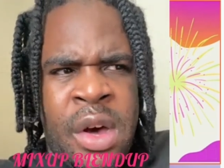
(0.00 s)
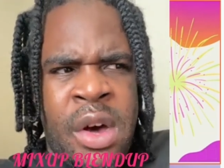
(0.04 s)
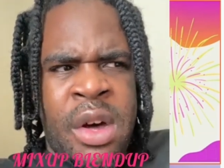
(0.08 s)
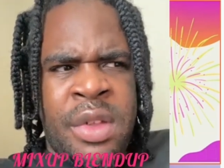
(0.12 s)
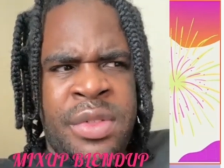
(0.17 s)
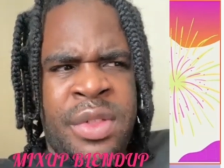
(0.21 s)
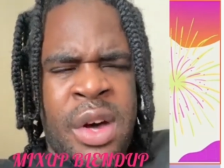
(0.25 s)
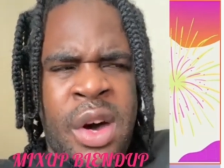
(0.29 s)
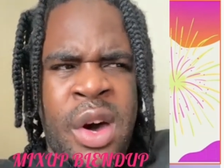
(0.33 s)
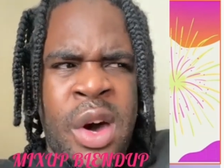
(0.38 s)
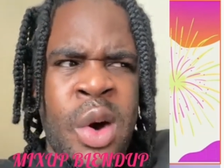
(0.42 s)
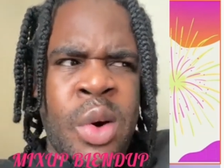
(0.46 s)

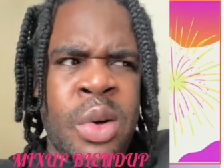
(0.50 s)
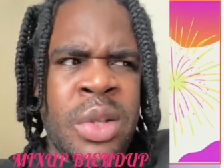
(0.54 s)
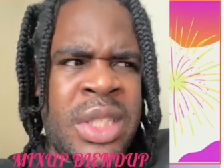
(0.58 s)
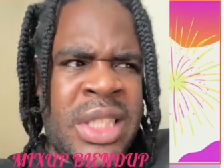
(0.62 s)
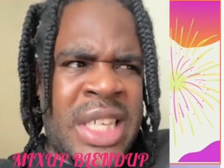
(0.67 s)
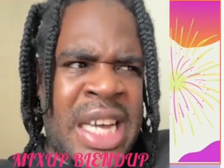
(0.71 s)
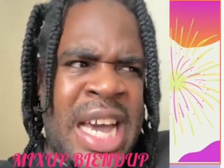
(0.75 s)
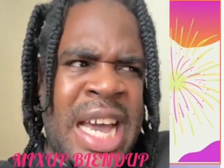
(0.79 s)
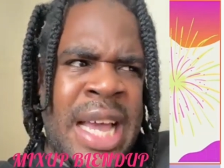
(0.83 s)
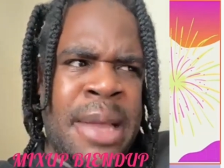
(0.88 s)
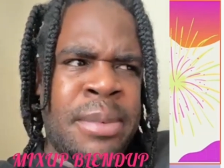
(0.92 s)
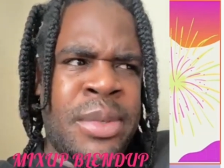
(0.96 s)
the old
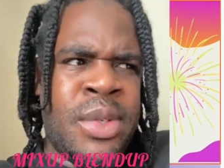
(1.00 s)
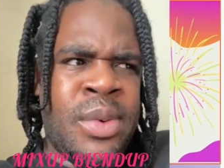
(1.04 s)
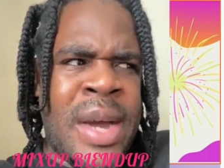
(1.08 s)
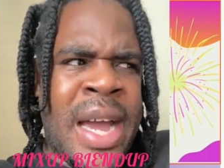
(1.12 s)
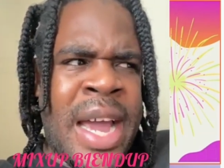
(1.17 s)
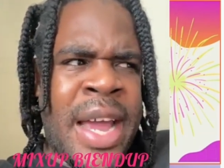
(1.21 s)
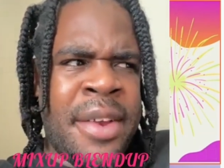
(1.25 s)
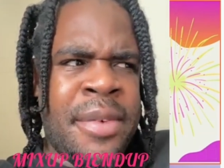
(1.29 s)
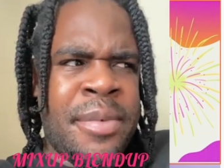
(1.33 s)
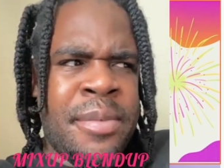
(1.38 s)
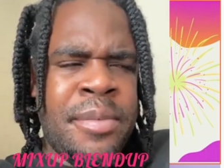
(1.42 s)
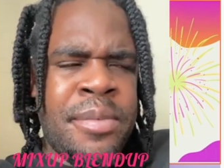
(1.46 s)
times,
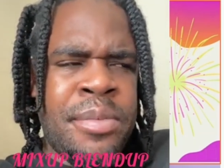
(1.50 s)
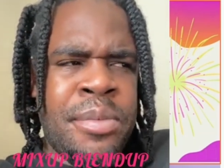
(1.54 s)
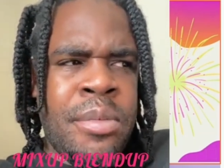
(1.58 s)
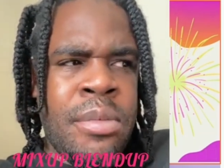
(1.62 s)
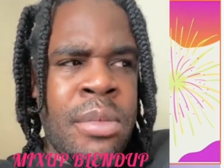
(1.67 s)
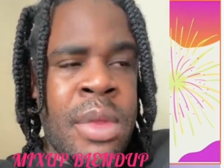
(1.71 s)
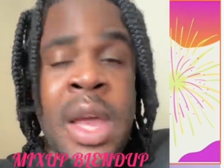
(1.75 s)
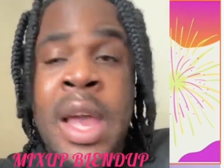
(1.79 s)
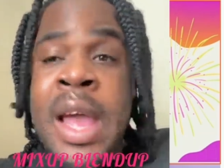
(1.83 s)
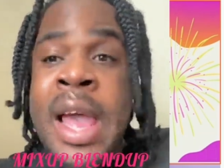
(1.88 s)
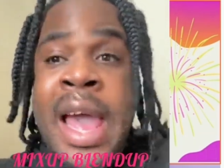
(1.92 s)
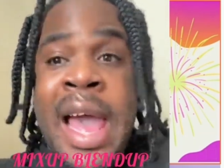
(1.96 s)
right?
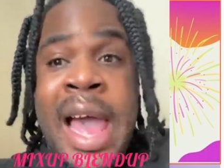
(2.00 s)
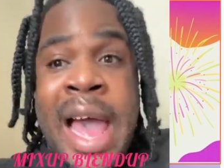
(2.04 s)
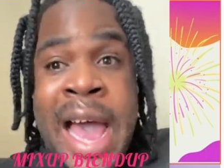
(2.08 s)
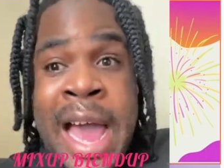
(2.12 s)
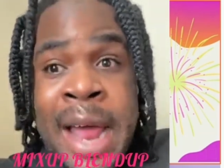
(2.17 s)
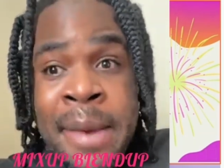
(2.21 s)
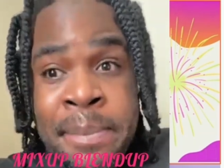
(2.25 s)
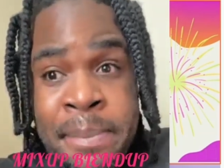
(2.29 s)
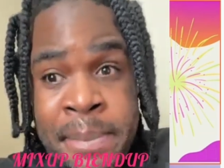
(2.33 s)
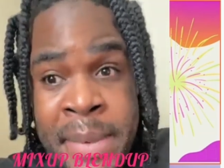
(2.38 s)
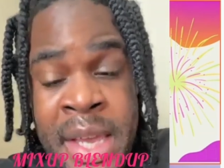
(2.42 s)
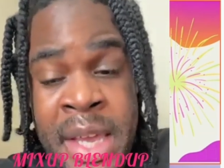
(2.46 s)

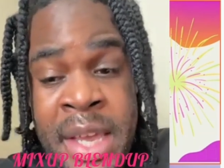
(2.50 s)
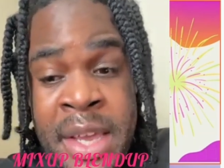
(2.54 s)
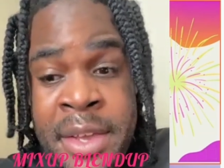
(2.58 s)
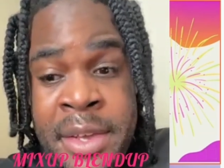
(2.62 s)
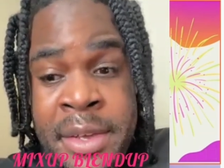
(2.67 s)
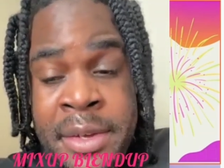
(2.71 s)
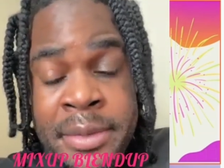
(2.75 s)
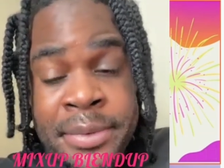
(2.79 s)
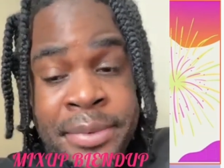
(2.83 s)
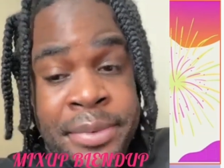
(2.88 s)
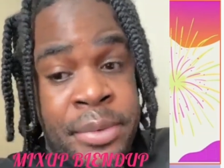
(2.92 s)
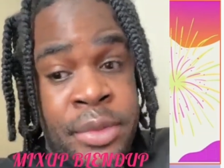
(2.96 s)
And
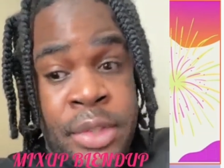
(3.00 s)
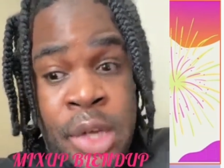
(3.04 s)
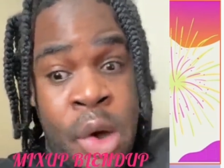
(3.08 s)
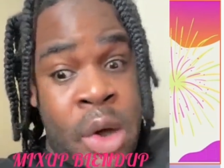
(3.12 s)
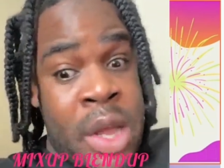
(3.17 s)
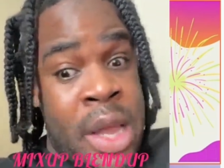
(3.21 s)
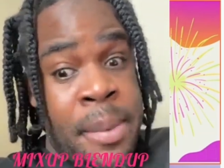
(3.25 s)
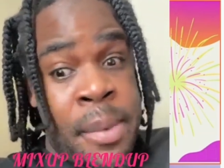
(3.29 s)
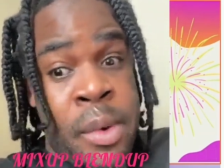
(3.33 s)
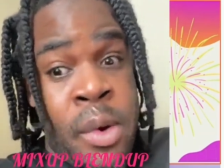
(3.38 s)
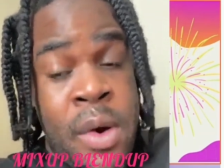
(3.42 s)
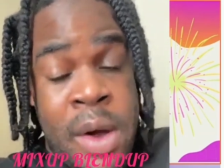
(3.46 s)
me,
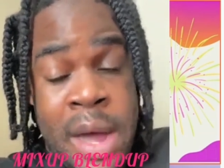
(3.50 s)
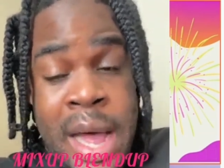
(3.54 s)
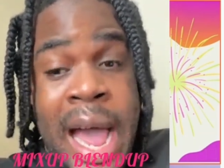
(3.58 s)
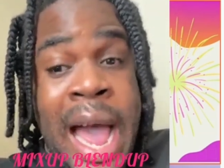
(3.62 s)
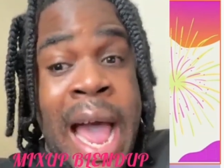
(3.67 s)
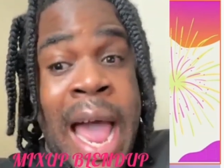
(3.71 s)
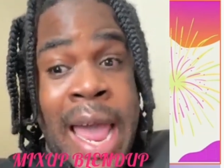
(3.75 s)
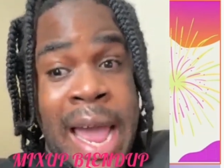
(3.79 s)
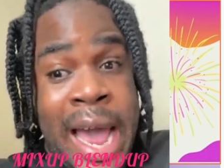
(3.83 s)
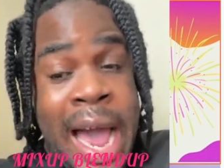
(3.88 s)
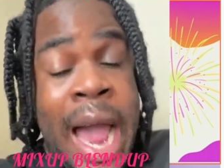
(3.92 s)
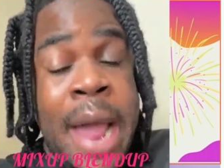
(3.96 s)
don't get me wrong,
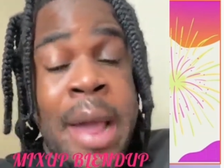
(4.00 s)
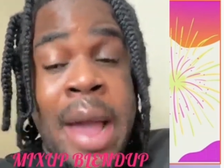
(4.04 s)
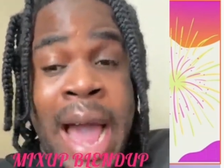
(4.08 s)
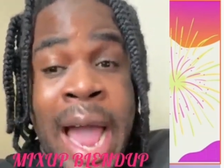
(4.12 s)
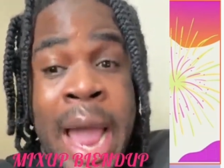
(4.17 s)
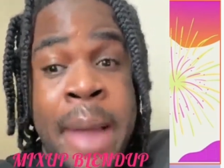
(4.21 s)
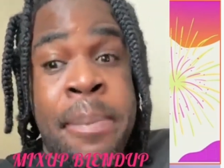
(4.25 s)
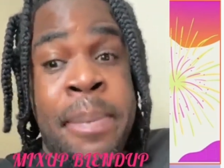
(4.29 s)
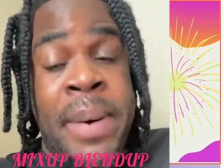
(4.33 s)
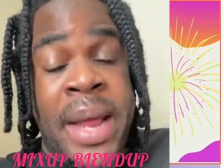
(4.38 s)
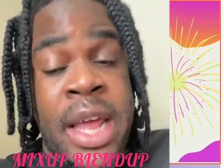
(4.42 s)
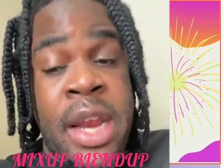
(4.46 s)

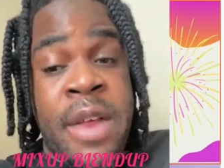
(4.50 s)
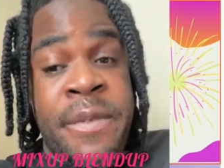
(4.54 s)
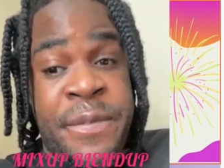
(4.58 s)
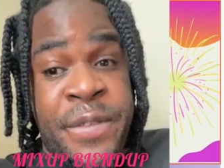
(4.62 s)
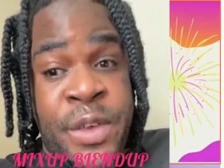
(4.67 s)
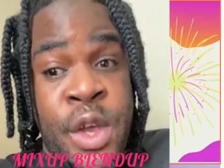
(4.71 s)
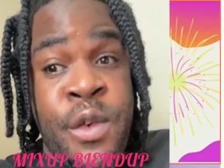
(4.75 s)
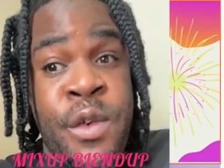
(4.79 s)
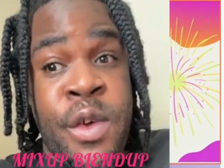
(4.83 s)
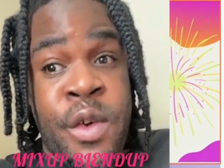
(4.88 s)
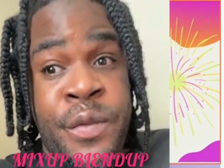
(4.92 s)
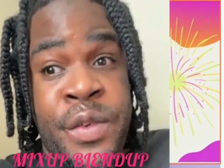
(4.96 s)
I played a
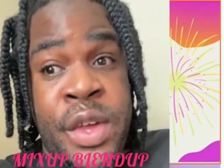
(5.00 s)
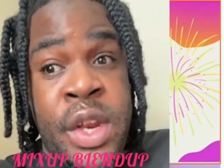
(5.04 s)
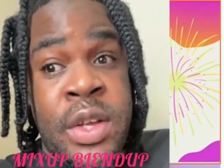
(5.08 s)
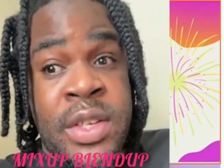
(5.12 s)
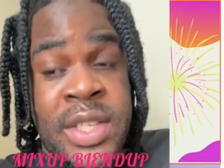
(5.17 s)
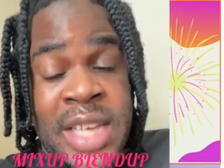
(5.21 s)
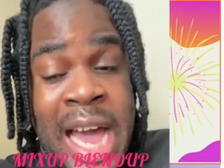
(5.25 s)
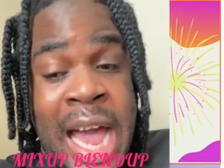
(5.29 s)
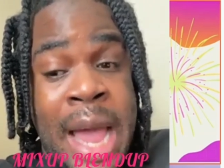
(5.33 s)
few of your videos.